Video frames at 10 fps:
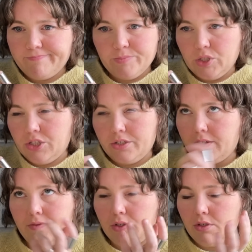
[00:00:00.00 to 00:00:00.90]
which
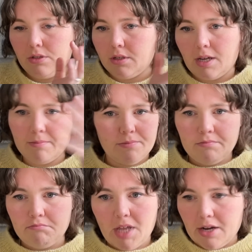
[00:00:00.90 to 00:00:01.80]
if you just look up
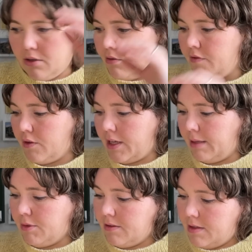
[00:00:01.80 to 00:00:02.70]
how to do a faux
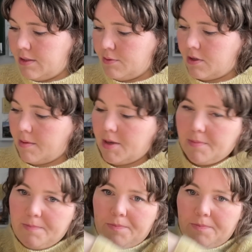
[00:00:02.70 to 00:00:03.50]
cable, this will come up.